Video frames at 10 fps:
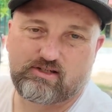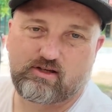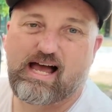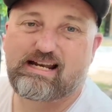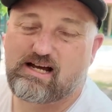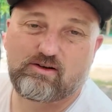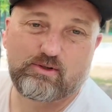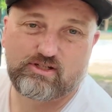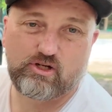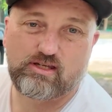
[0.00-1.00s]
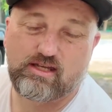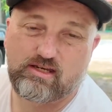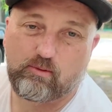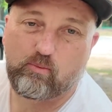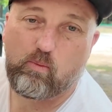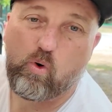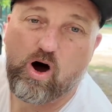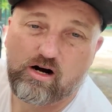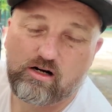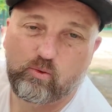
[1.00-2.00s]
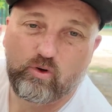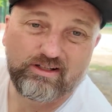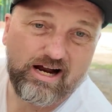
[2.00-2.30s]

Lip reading: So that's always good, that your water will